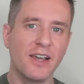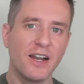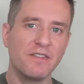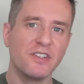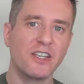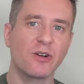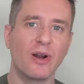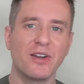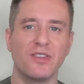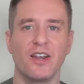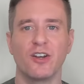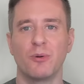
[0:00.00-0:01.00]
and if you stick around to
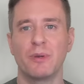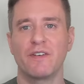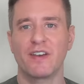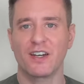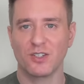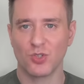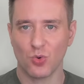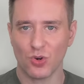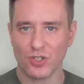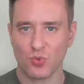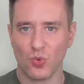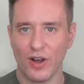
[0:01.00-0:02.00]
the end, I'll be giving it a score
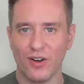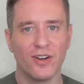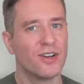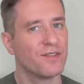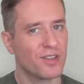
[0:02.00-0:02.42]
as well.